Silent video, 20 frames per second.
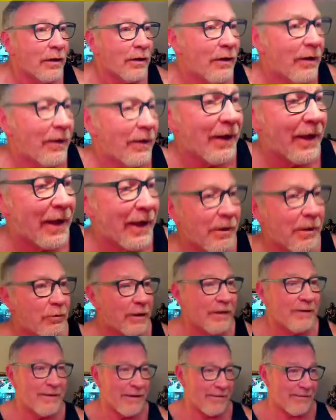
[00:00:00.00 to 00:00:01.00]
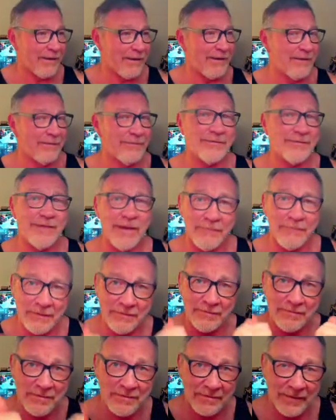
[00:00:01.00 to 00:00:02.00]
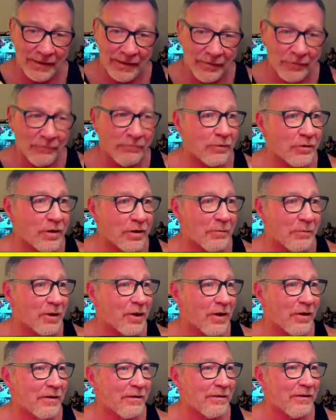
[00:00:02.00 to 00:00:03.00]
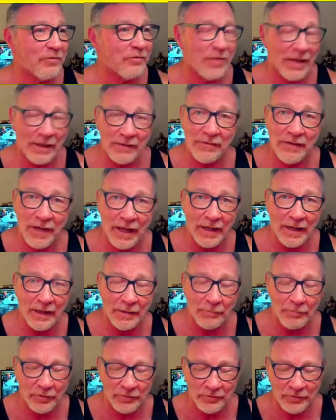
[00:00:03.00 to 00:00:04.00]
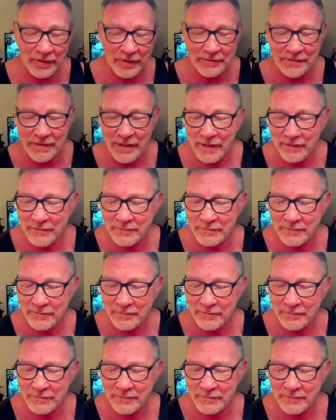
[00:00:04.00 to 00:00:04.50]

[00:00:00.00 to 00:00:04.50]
Anyway, Death 87, thank you for coming on to the channel. I appreciate that.